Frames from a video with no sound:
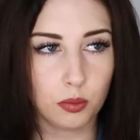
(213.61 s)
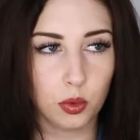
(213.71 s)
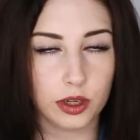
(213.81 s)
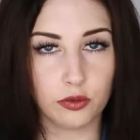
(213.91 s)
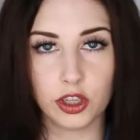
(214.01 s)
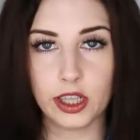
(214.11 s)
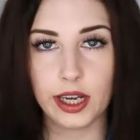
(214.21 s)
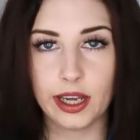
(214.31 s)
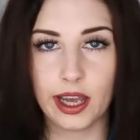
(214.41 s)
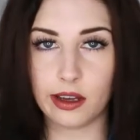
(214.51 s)
when really
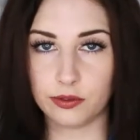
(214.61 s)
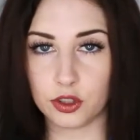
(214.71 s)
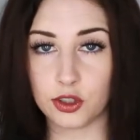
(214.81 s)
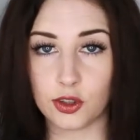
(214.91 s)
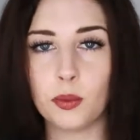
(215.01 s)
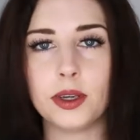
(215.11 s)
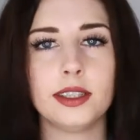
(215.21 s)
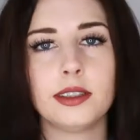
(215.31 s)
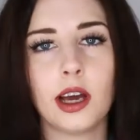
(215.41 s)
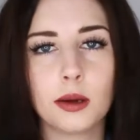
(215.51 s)
I have so
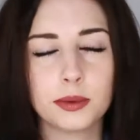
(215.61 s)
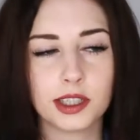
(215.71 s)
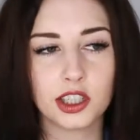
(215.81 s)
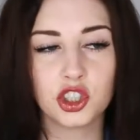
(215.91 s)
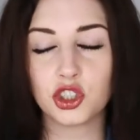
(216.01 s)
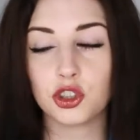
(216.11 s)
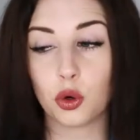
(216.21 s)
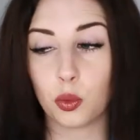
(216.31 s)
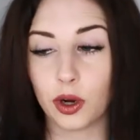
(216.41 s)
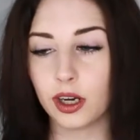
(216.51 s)
many tops and I just
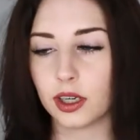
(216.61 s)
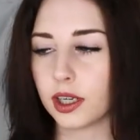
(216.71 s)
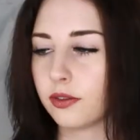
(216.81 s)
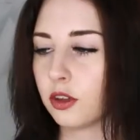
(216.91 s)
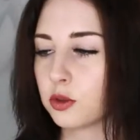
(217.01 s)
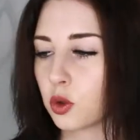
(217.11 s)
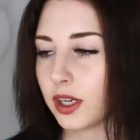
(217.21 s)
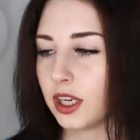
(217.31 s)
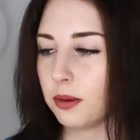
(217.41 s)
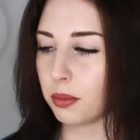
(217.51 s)
don't wear any of them so I
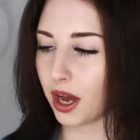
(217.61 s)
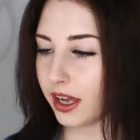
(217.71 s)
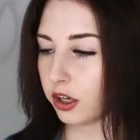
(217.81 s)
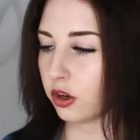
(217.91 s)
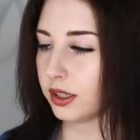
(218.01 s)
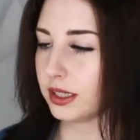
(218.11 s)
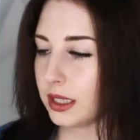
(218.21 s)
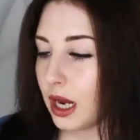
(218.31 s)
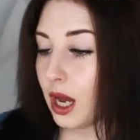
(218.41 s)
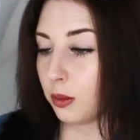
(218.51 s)
keep buying all these
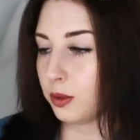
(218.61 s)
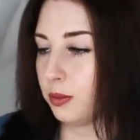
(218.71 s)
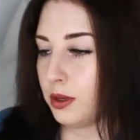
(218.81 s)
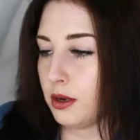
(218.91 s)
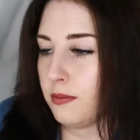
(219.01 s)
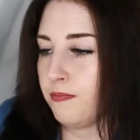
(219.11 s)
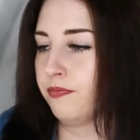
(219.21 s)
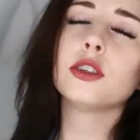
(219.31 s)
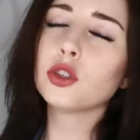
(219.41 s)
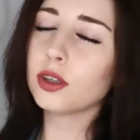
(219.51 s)
tops but
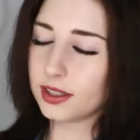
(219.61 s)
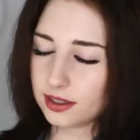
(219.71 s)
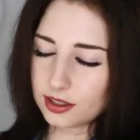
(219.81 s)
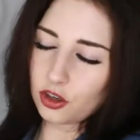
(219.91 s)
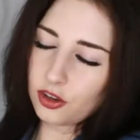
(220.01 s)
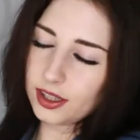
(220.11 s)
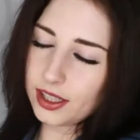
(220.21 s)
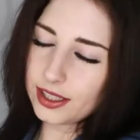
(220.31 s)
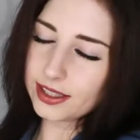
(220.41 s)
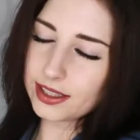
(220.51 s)
the choices are
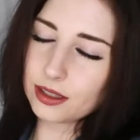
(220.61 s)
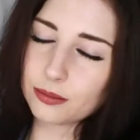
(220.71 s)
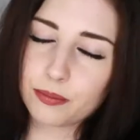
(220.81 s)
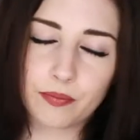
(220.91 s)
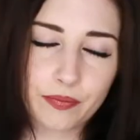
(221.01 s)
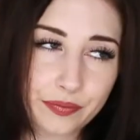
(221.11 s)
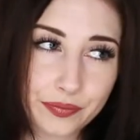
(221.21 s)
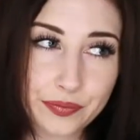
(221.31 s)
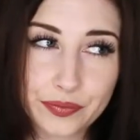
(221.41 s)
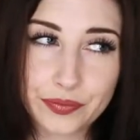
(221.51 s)
endless.
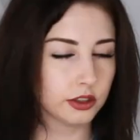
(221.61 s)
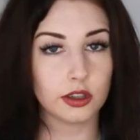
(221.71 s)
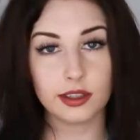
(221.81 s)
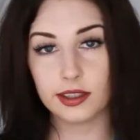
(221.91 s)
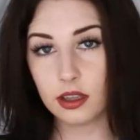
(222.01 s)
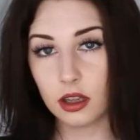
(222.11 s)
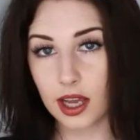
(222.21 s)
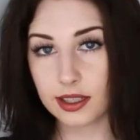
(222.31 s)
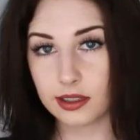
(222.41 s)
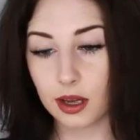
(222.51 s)
So this is the
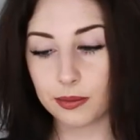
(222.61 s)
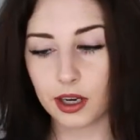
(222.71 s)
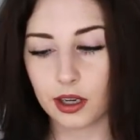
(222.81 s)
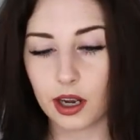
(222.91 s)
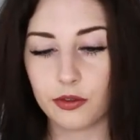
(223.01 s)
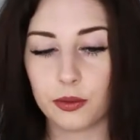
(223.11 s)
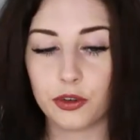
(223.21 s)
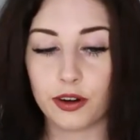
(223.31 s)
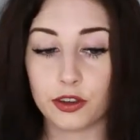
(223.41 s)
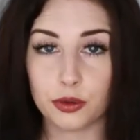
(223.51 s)
last top that I got from
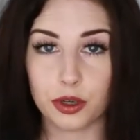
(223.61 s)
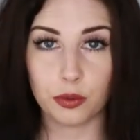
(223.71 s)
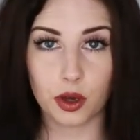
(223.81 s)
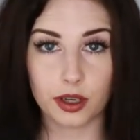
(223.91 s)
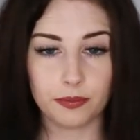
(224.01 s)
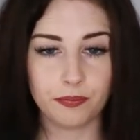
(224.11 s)
Forever 21.